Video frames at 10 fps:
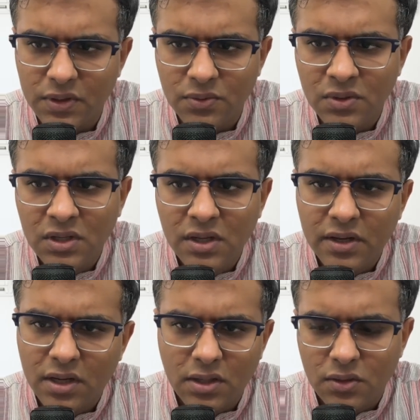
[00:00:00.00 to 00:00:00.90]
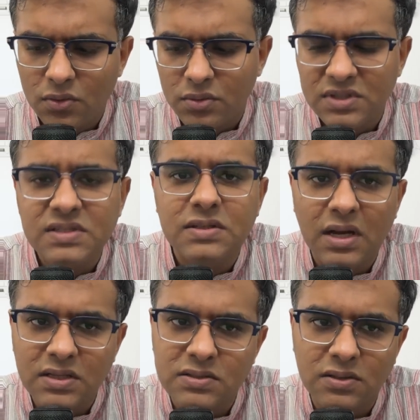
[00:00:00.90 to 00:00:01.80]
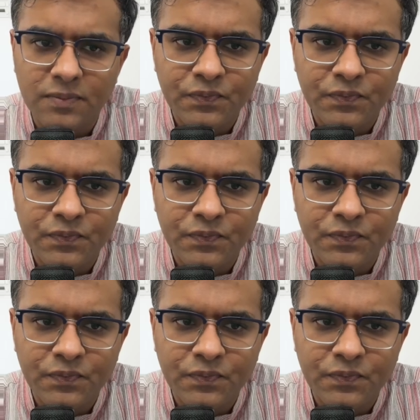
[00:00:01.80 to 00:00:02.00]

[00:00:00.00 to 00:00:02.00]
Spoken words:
to get you to this answer.